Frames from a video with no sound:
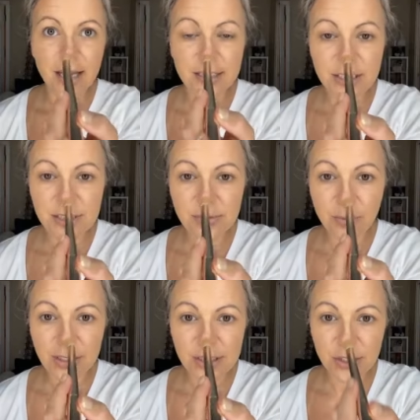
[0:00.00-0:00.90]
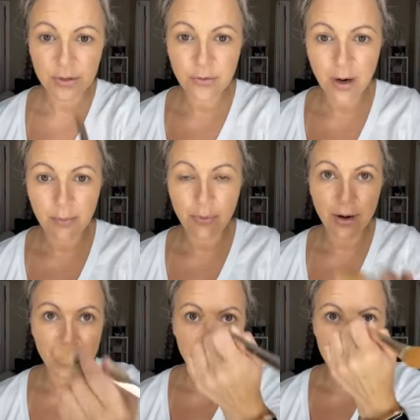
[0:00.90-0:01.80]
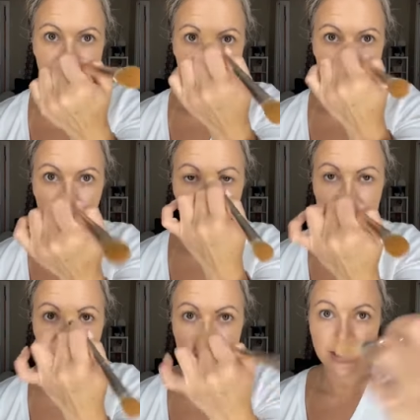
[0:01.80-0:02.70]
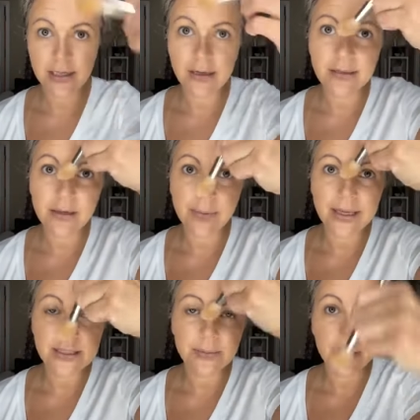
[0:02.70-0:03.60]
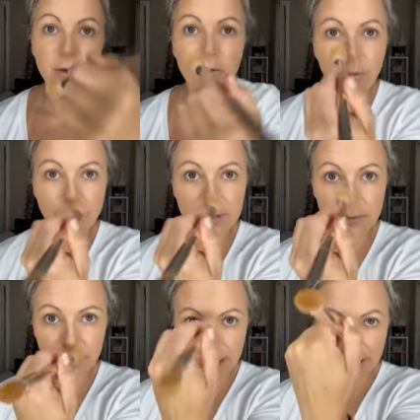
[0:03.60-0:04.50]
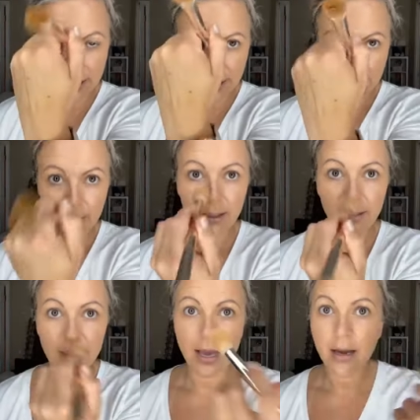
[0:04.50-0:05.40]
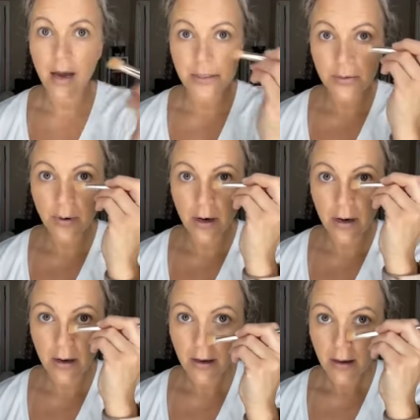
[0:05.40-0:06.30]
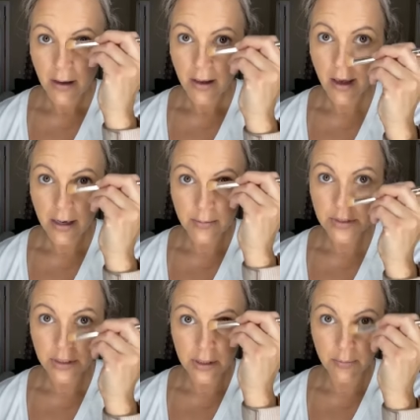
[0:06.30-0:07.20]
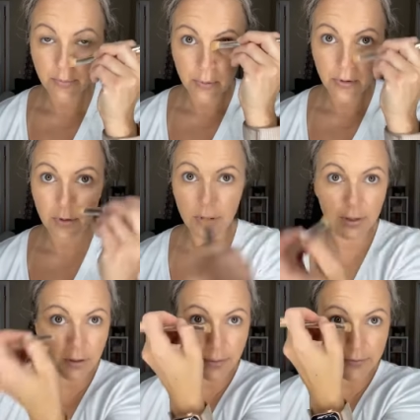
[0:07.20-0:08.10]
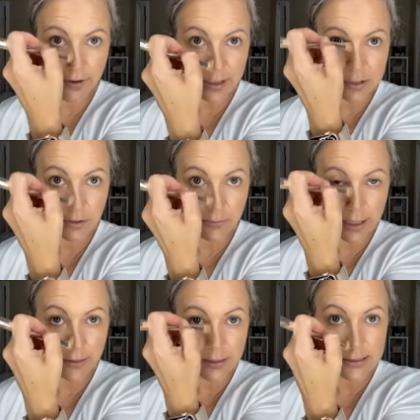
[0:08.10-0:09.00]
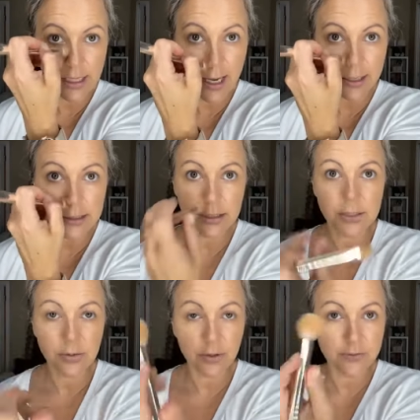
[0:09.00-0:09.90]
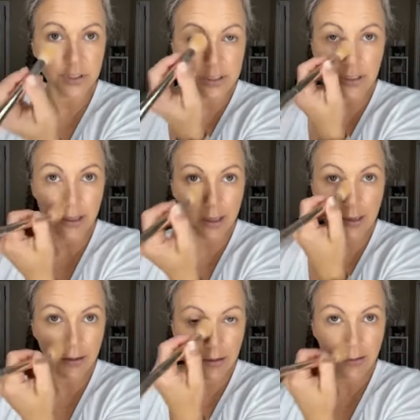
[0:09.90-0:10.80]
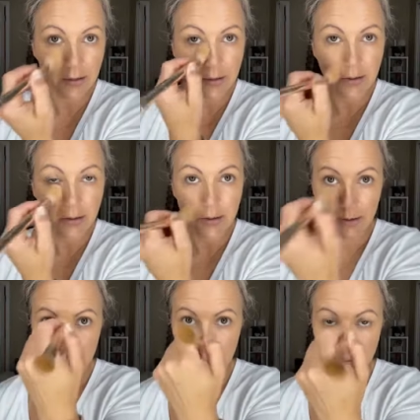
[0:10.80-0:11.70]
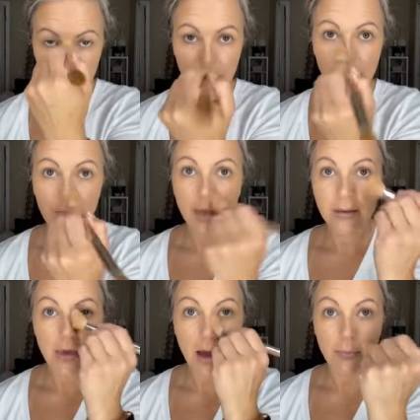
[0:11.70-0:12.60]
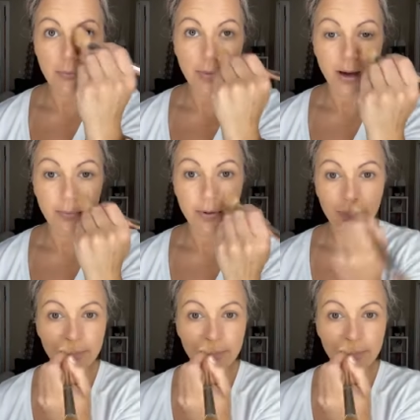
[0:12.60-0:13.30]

I just want to brighten this up just a little bit. So I'm going to go right between that contour and I'm just going to pull a little bit of extra right on the sides to sort of just like make that pop.